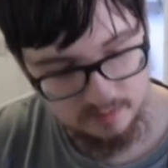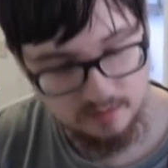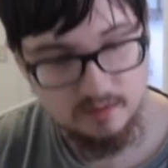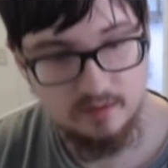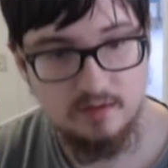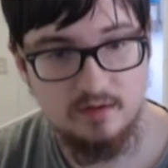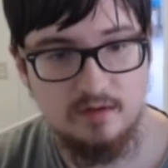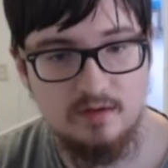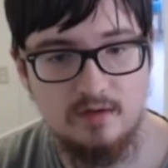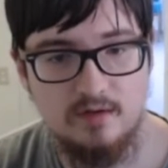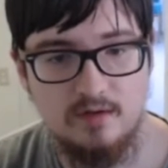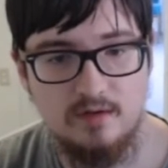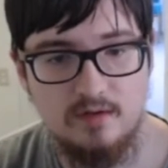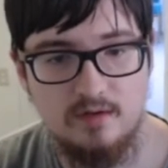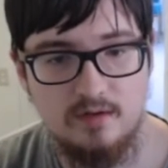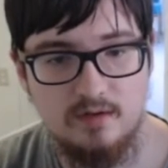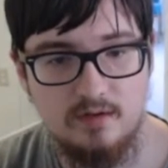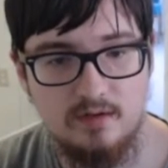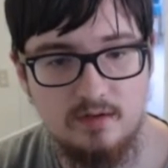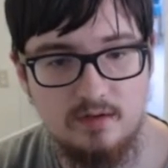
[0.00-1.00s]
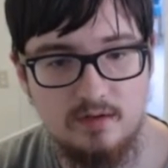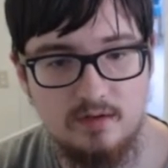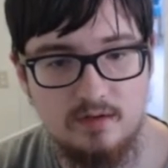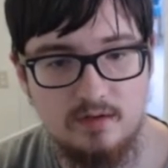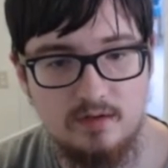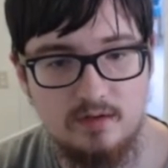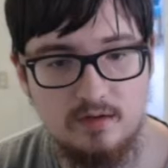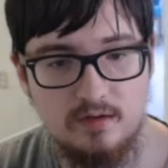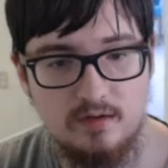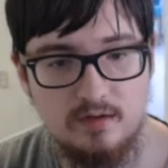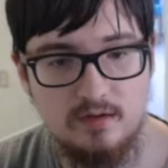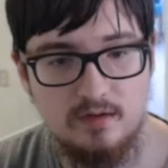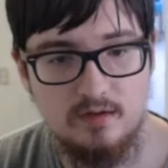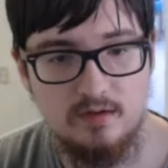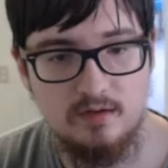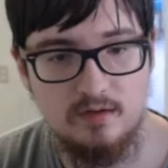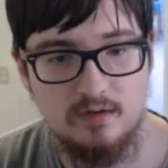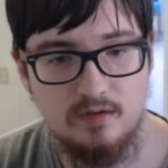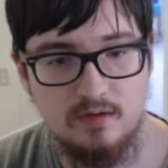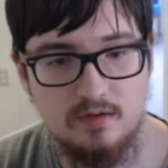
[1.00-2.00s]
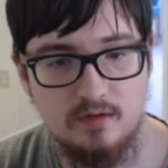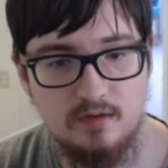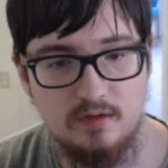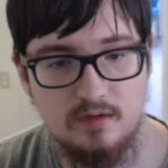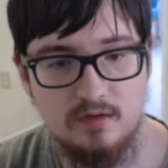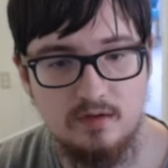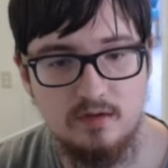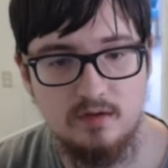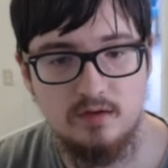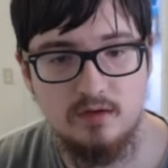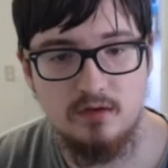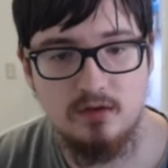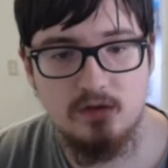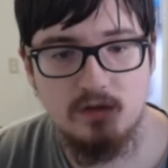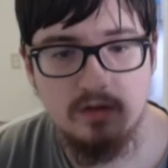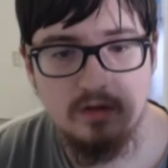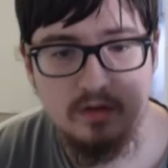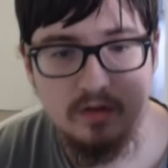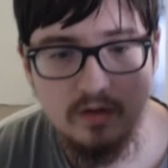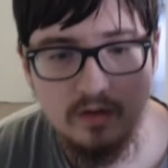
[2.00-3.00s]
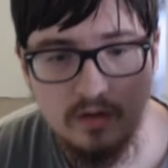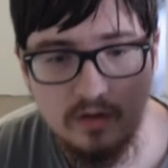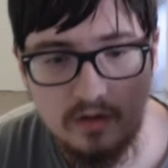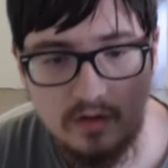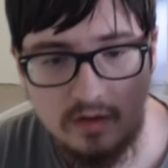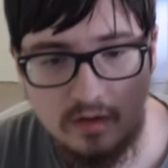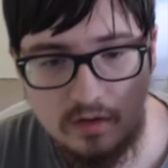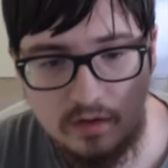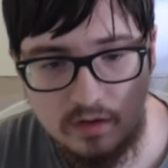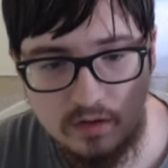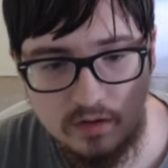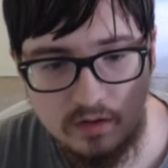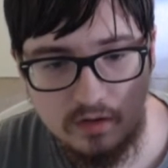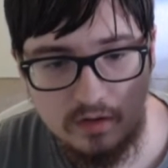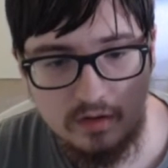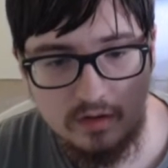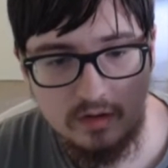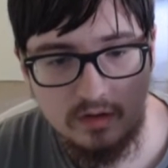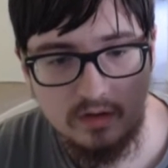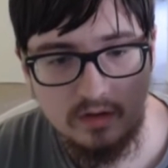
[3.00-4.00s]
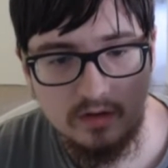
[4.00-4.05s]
Nothing is said.